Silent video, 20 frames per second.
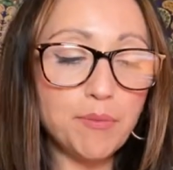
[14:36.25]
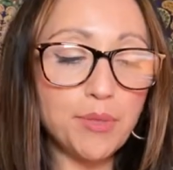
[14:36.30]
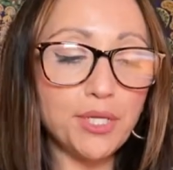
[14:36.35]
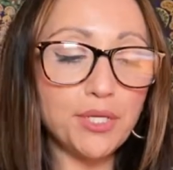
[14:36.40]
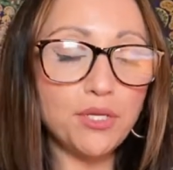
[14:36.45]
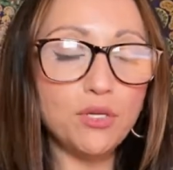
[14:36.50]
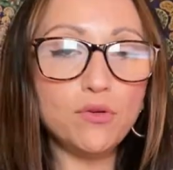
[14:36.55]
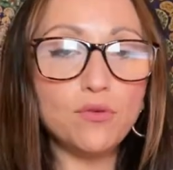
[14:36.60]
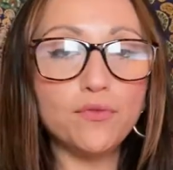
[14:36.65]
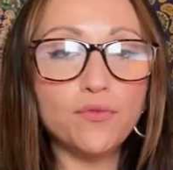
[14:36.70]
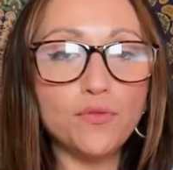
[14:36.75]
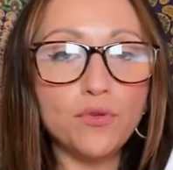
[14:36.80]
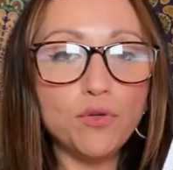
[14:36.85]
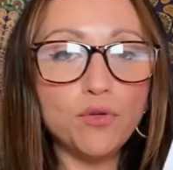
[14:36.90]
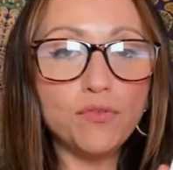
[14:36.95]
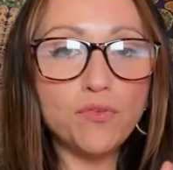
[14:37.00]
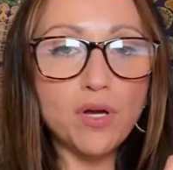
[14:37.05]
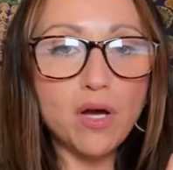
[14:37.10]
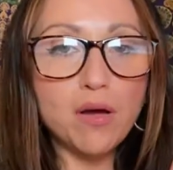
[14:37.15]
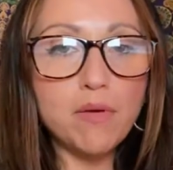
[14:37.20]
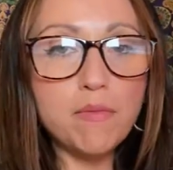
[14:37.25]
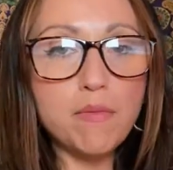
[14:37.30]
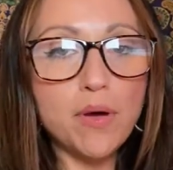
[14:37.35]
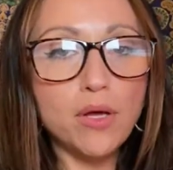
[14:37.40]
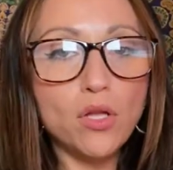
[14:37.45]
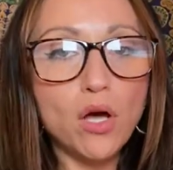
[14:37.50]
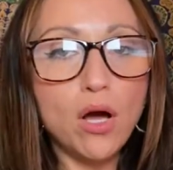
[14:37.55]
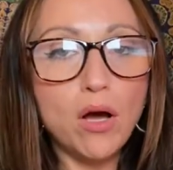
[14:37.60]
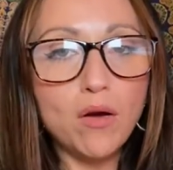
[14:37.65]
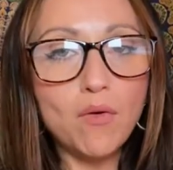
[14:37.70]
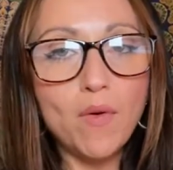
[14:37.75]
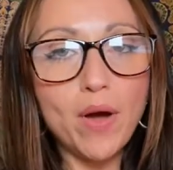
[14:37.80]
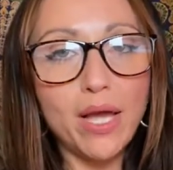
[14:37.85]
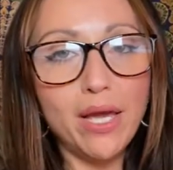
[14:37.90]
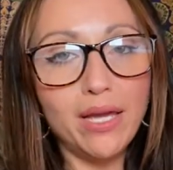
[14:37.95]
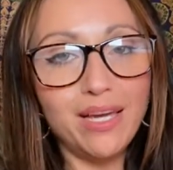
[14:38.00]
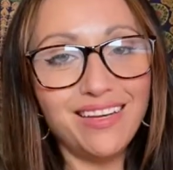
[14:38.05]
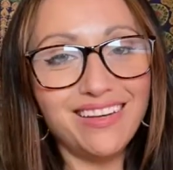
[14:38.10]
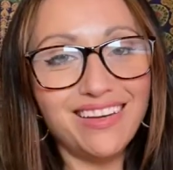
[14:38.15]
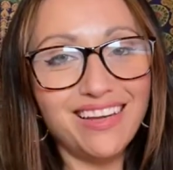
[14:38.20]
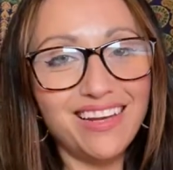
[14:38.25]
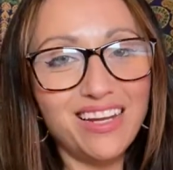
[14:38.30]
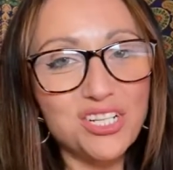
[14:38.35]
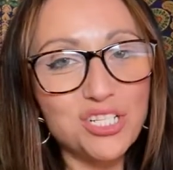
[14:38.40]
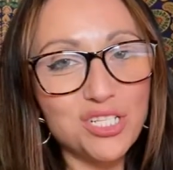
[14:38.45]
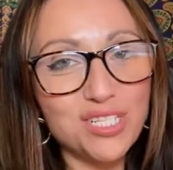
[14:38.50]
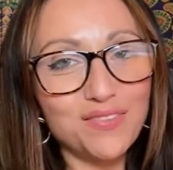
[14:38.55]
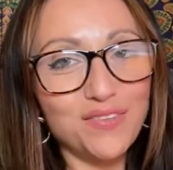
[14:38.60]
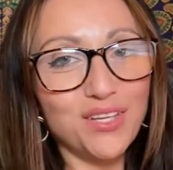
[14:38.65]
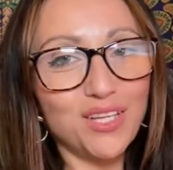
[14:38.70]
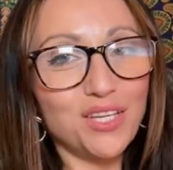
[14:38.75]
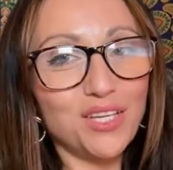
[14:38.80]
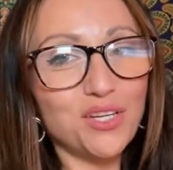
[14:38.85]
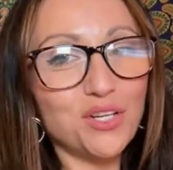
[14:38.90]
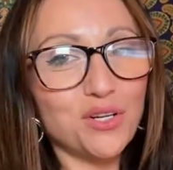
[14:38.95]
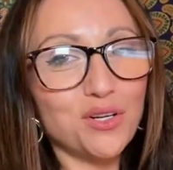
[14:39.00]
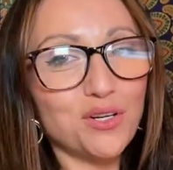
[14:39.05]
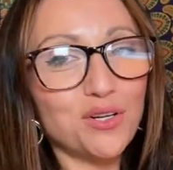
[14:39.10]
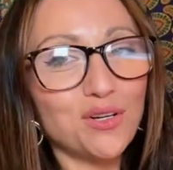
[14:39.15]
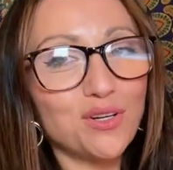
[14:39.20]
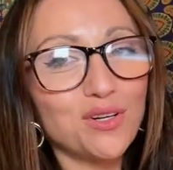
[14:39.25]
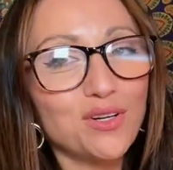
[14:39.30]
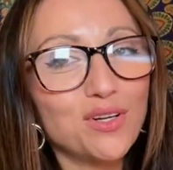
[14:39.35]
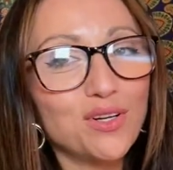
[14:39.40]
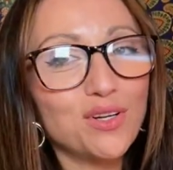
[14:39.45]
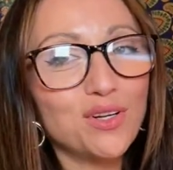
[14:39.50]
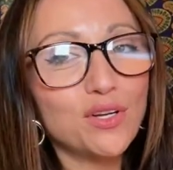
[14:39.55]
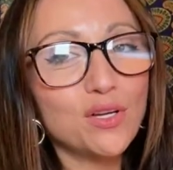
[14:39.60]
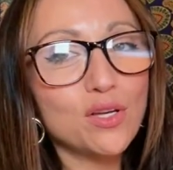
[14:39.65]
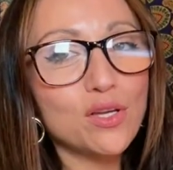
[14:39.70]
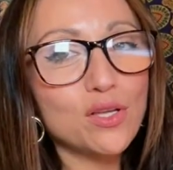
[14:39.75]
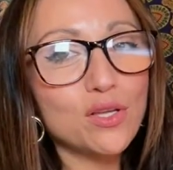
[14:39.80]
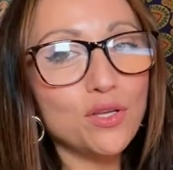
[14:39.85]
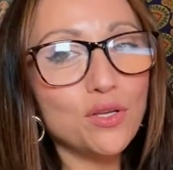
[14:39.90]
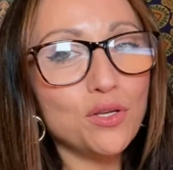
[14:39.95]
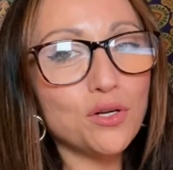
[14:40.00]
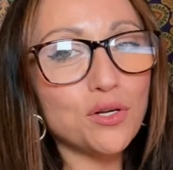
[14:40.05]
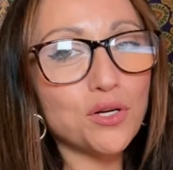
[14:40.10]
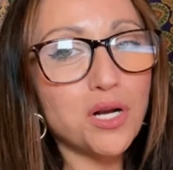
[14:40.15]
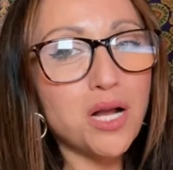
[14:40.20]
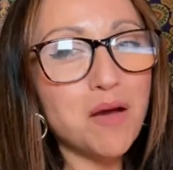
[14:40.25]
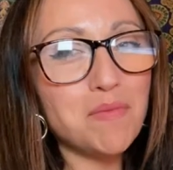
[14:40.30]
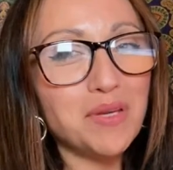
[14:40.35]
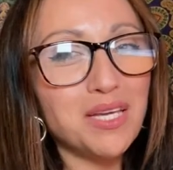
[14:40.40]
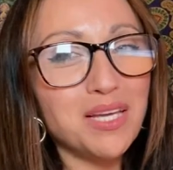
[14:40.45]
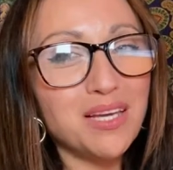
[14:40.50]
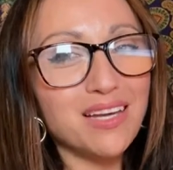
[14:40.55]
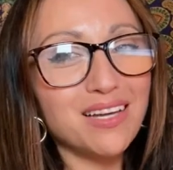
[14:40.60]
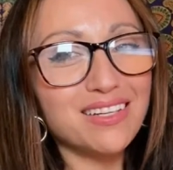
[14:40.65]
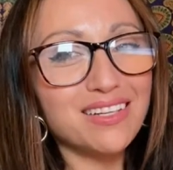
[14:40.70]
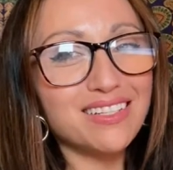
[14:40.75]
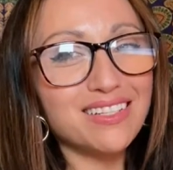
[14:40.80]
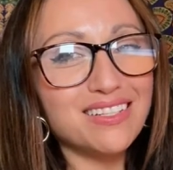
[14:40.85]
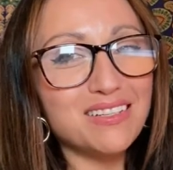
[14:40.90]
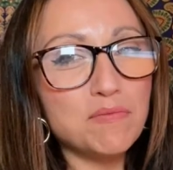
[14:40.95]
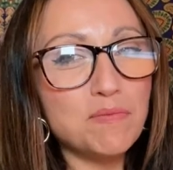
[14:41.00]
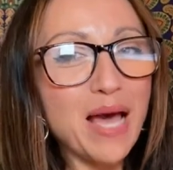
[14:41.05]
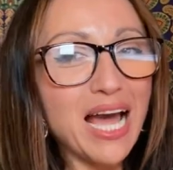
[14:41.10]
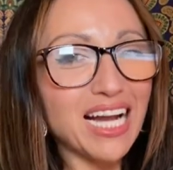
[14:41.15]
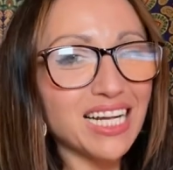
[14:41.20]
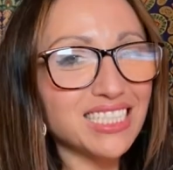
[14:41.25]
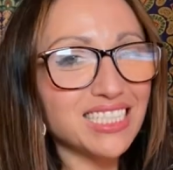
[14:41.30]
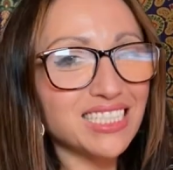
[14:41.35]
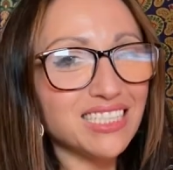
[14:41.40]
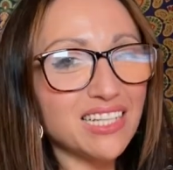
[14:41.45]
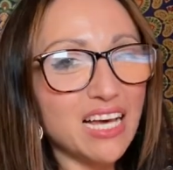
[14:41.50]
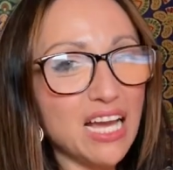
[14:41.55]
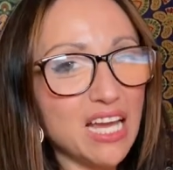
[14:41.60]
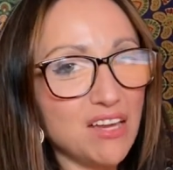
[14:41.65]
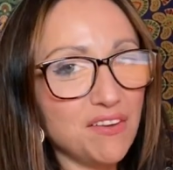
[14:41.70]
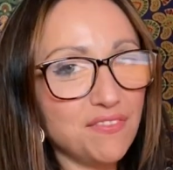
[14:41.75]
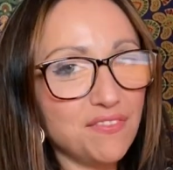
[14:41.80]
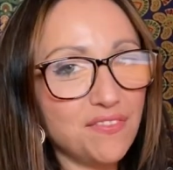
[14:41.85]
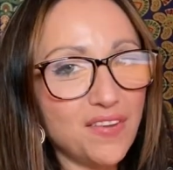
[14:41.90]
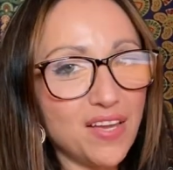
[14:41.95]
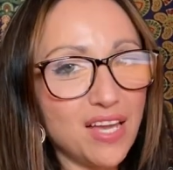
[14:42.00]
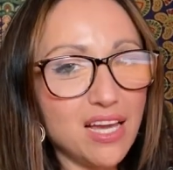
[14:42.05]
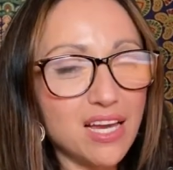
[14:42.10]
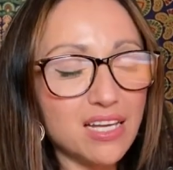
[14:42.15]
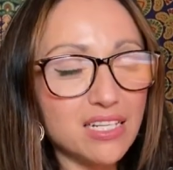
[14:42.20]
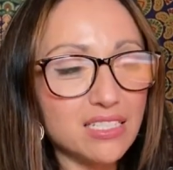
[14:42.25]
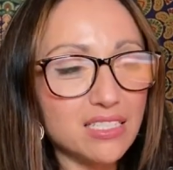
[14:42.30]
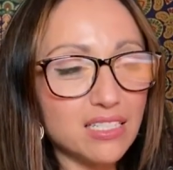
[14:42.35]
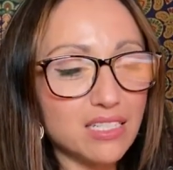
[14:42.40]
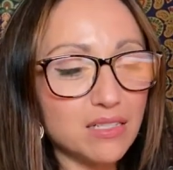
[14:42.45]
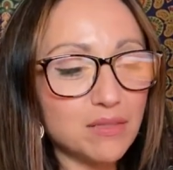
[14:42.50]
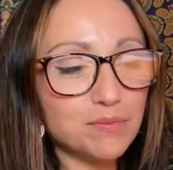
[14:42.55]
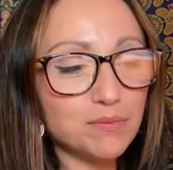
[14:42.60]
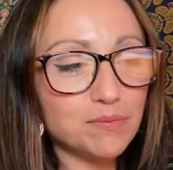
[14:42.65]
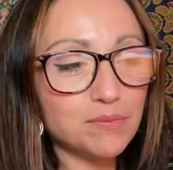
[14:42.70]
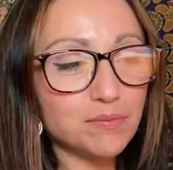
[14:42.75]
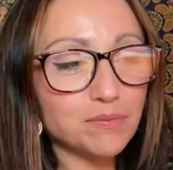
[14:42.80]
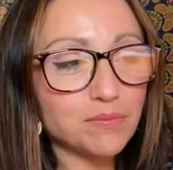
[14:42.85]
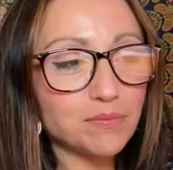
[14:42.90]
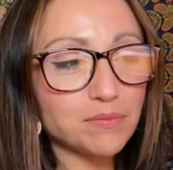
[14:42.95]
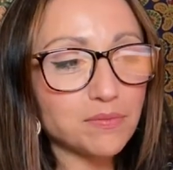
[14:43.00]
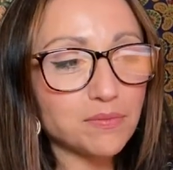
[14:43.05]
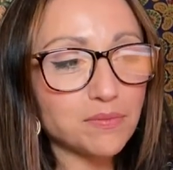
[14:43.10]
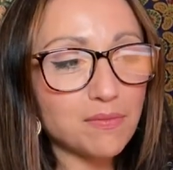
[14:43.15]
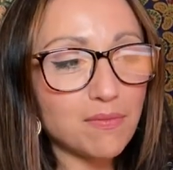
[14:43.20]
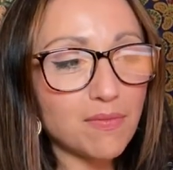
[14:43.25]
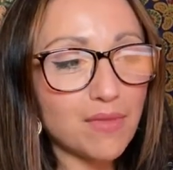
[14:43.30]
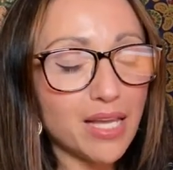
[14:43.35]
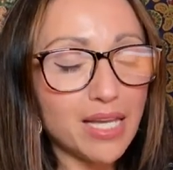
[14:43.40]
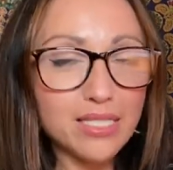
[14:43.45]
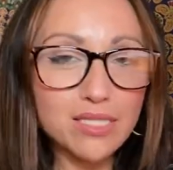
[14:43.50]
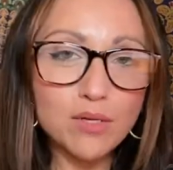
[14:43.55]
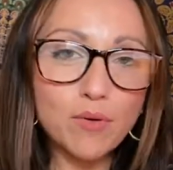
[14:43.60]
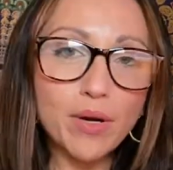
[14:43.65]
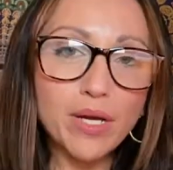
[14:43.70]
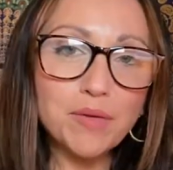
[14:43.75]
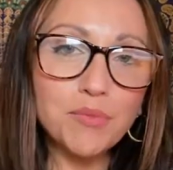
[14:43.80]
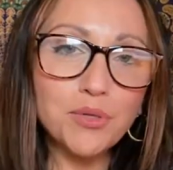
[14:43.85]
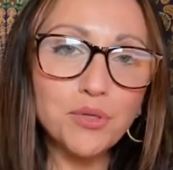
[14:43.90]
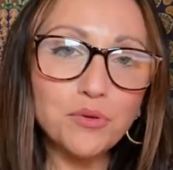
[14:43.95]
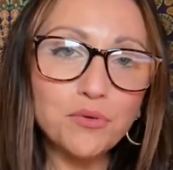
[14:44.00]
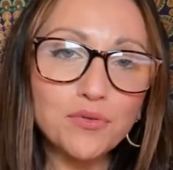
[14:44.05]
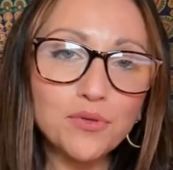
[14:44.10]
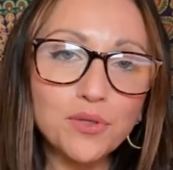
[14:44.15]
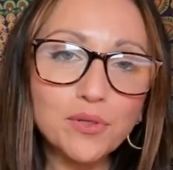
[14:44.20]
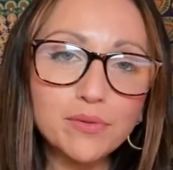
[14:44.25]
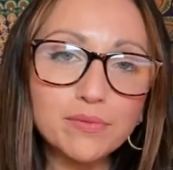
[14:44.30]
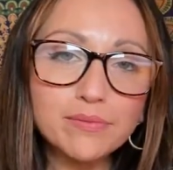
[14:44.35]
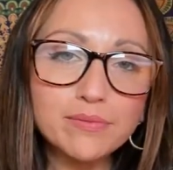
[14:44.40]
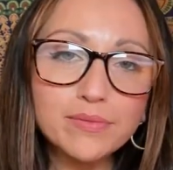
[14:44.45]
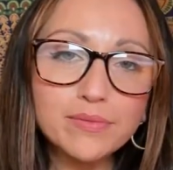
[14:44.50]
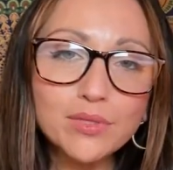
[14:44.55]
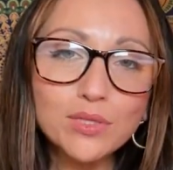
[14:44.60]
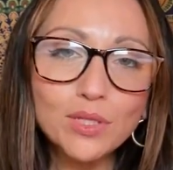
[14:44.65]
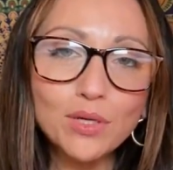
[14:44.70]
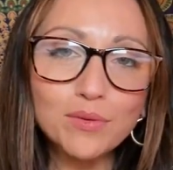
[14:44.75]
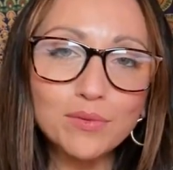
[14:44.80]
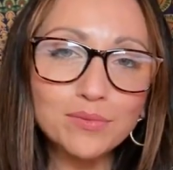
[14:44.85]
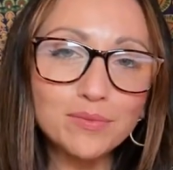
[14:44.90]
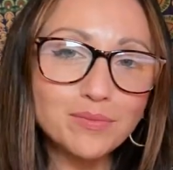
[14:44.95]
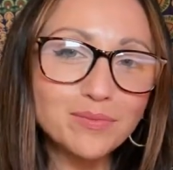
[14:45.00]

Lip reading: But you've come a long way, and I just feel like you're coming back to life, and it's quite beautiful. So,